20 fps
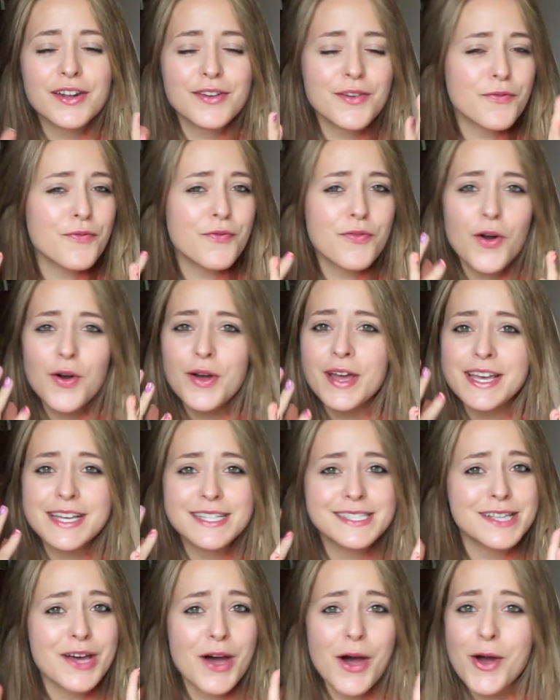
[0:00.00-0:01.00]
and
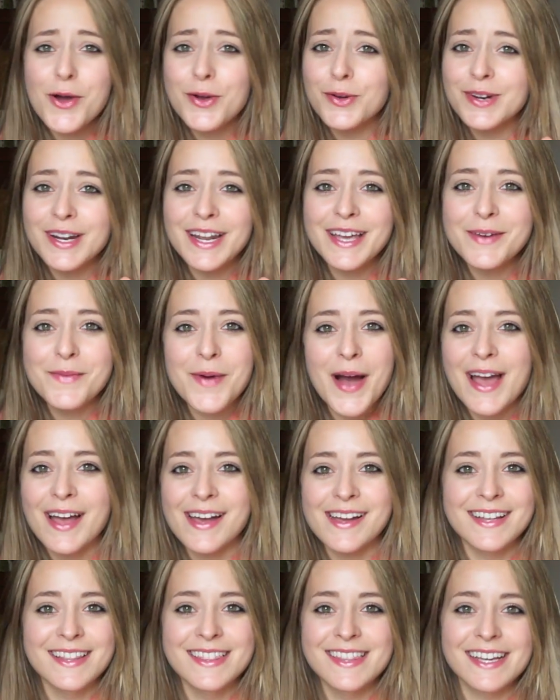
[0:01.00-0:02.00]
froggy is the only way
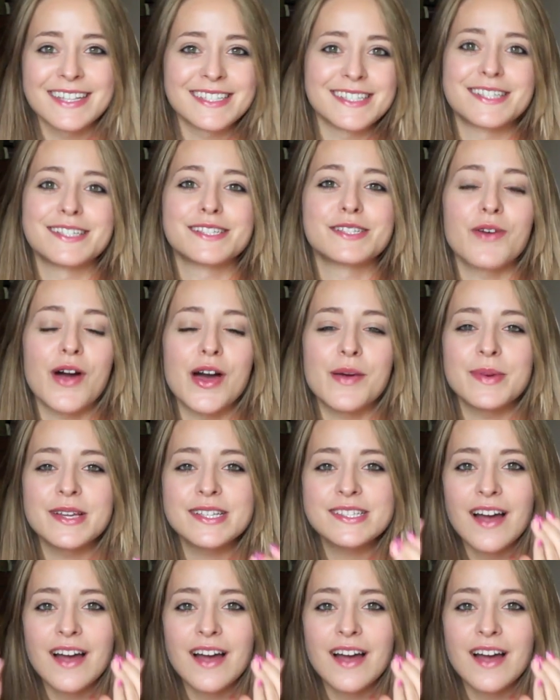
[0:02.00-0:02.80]
I can think to describe it.